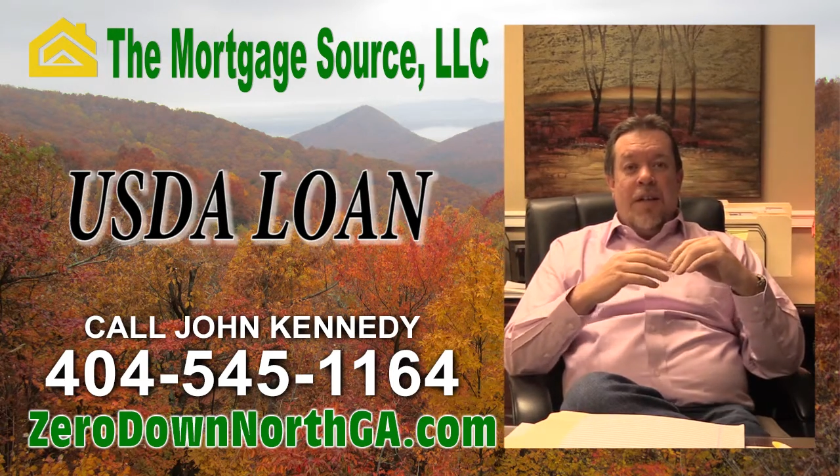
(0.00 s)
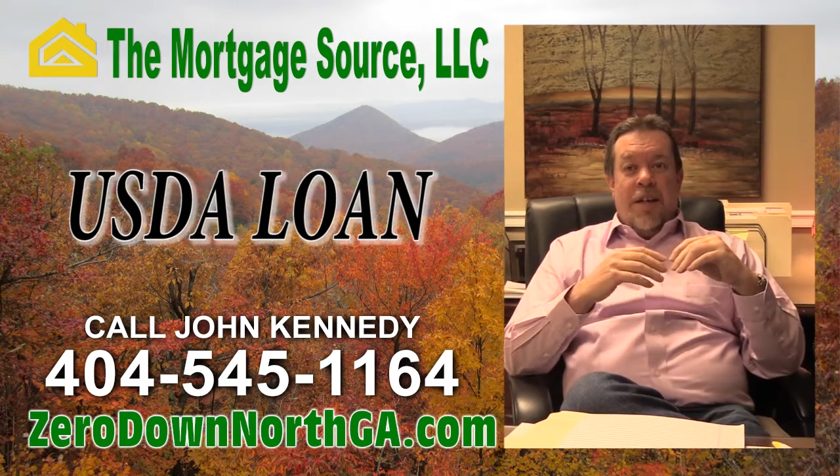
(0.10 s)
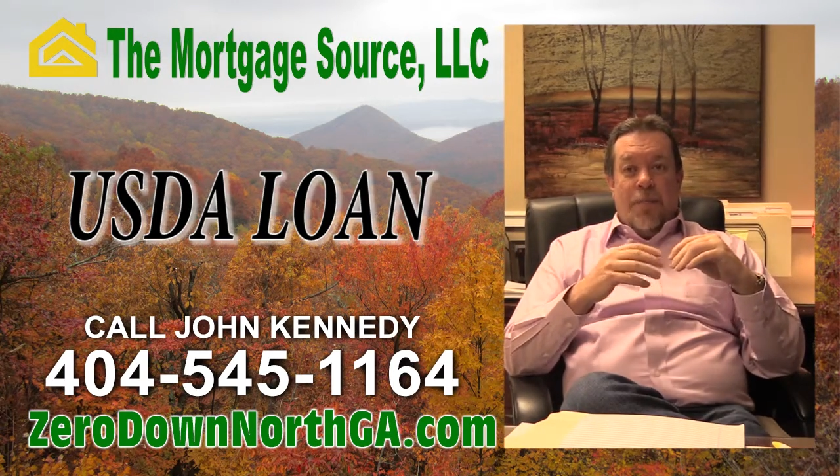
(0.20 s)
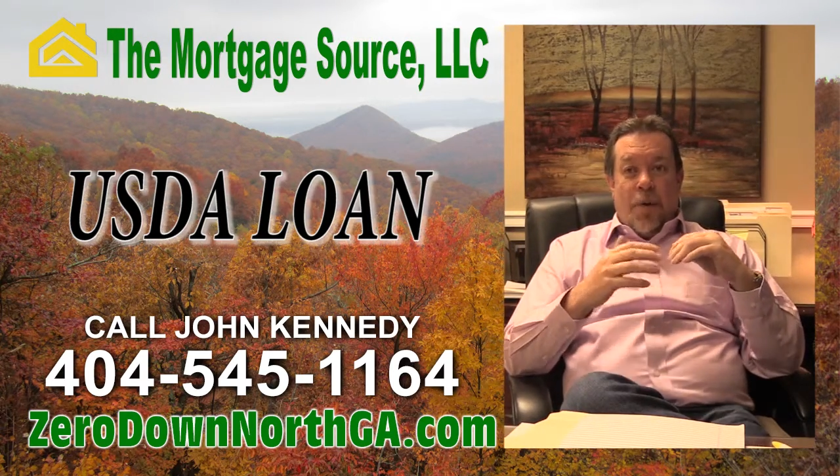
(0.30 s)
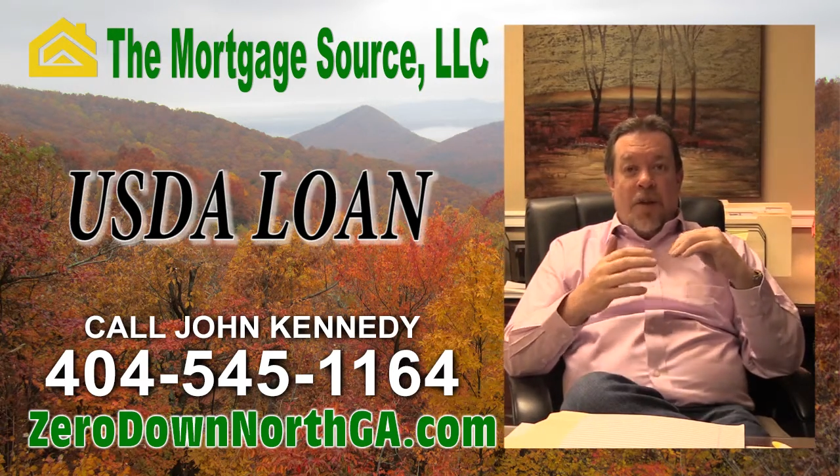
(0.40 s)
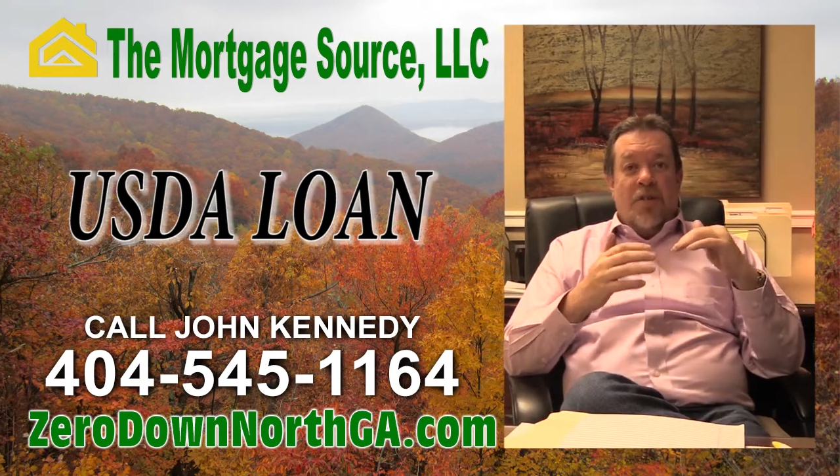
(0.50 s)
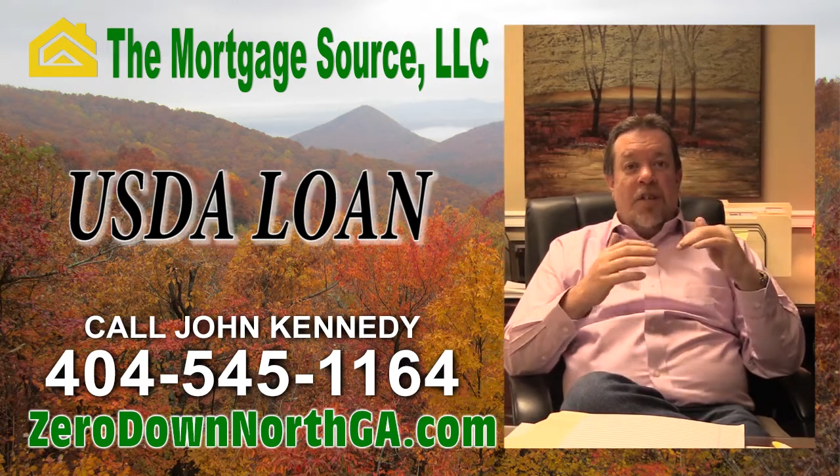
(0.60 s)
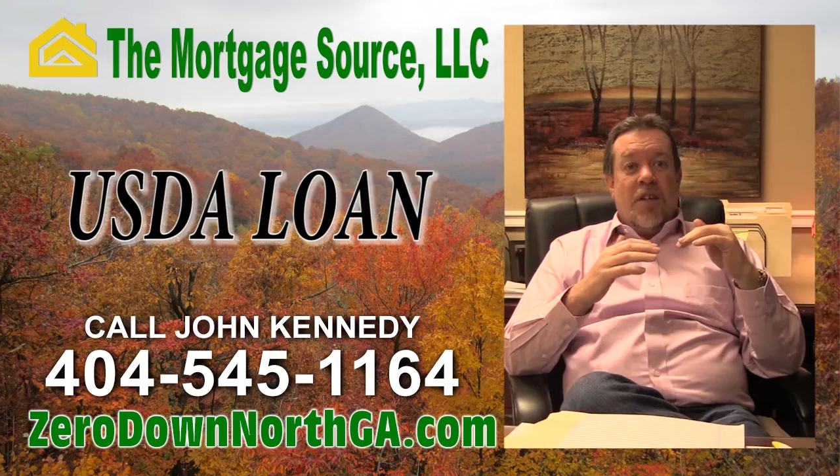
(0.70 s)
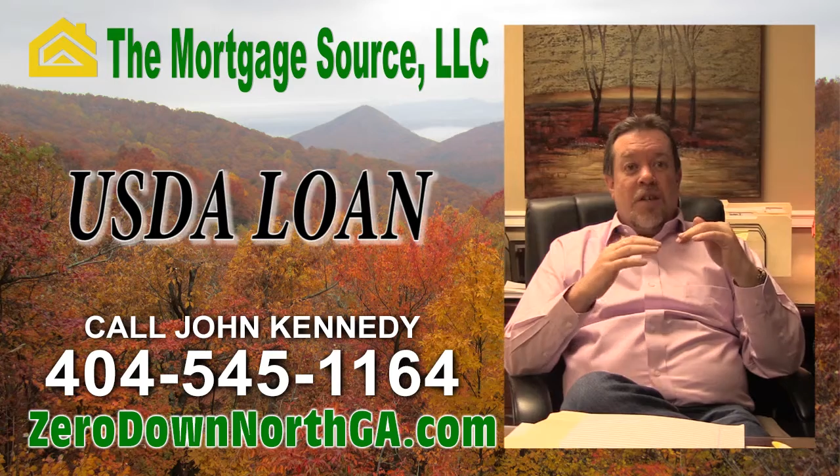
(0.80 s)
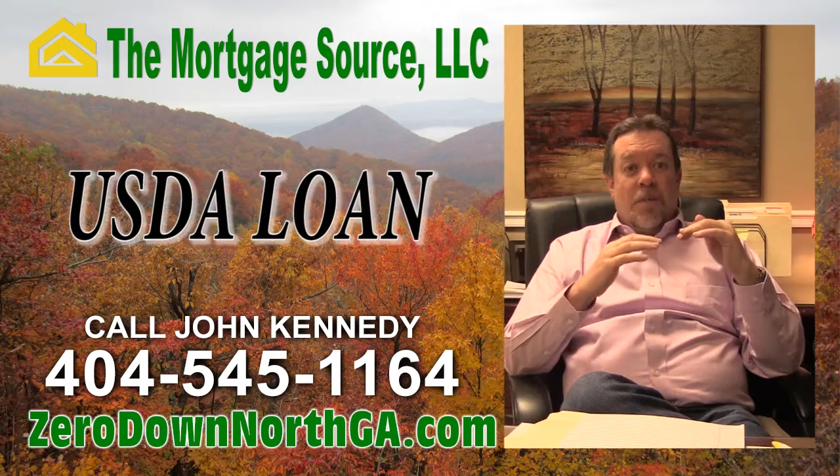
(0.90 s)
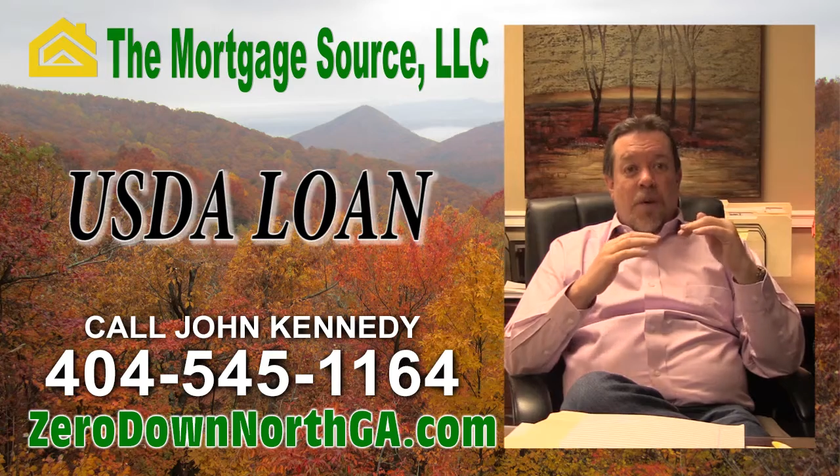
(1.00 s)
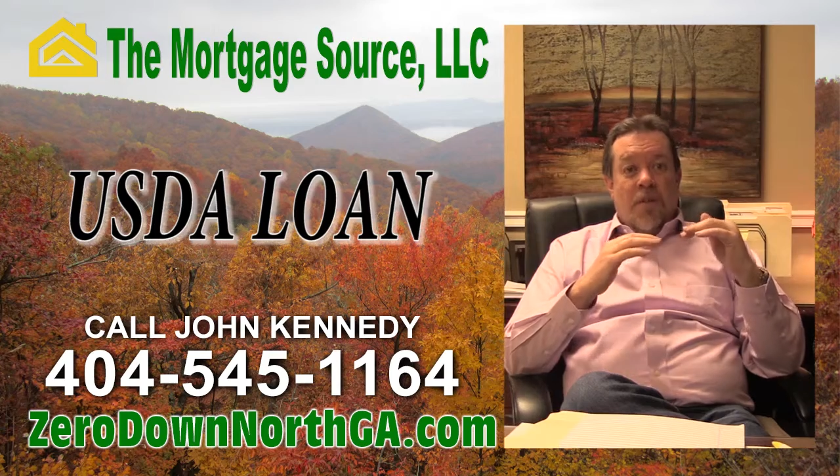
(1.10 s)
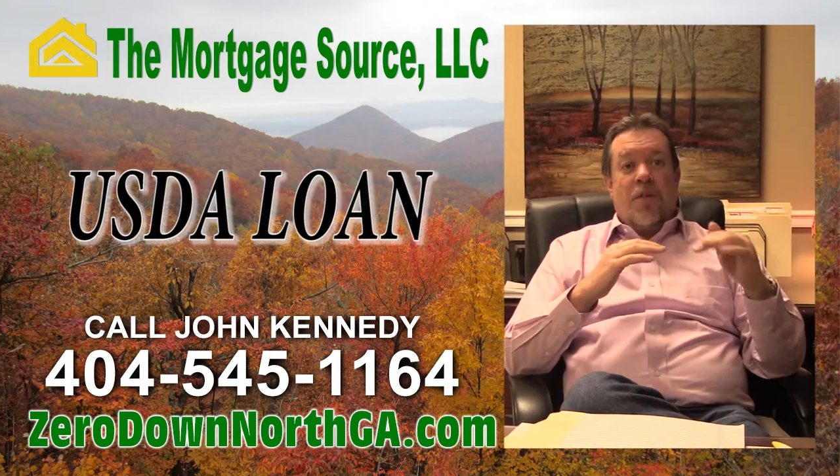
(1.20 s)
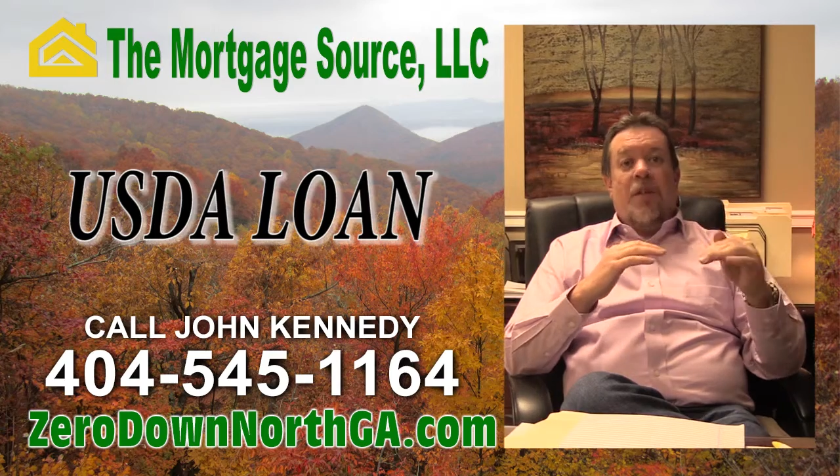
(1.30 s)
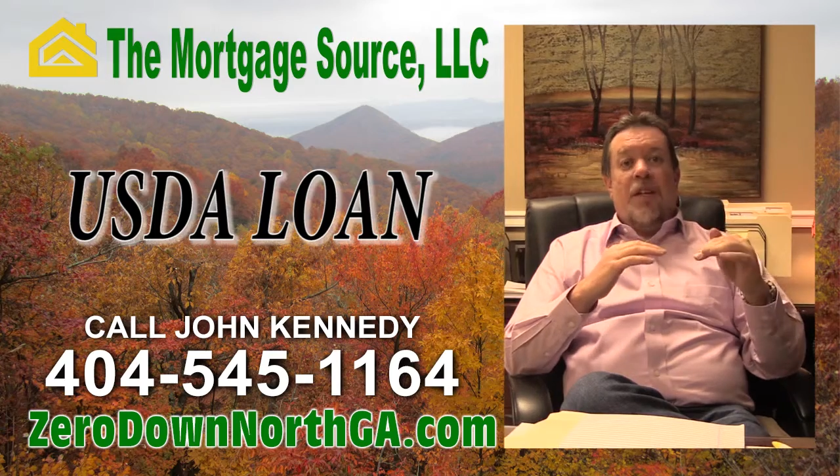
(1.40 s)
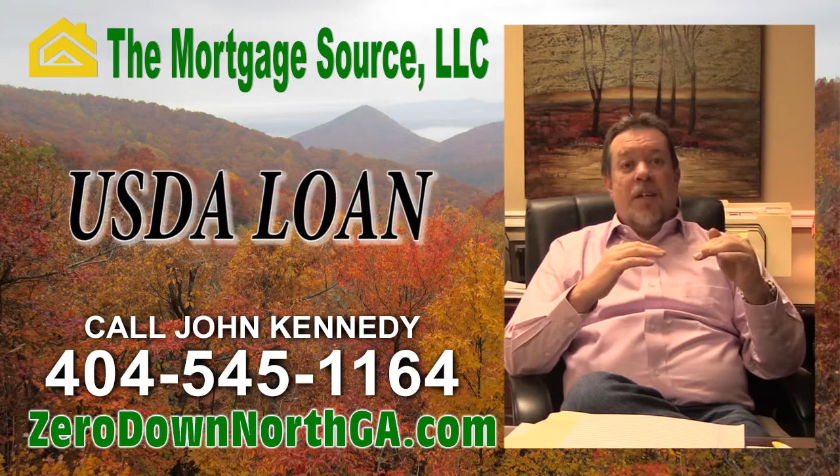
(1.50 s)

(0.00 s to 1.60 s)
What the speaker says: and punch in your monthly